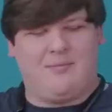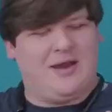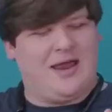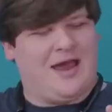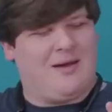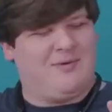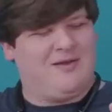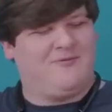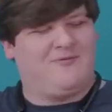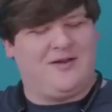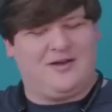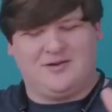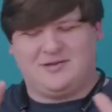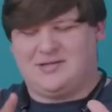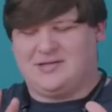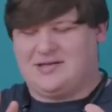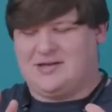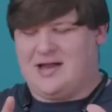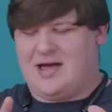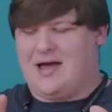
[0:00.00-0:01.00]
many fingers
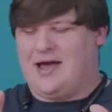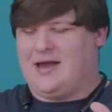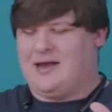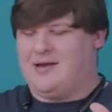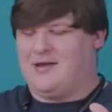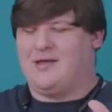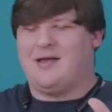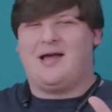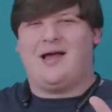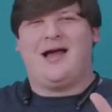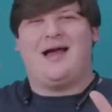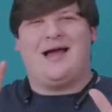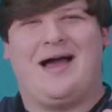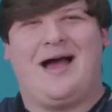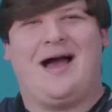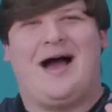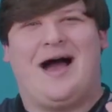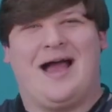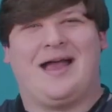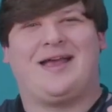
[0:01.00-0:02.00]
is 9?
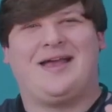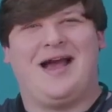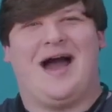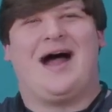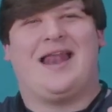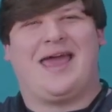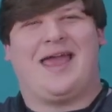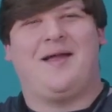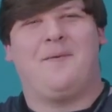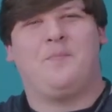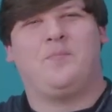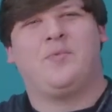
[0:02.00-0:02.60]
I got it.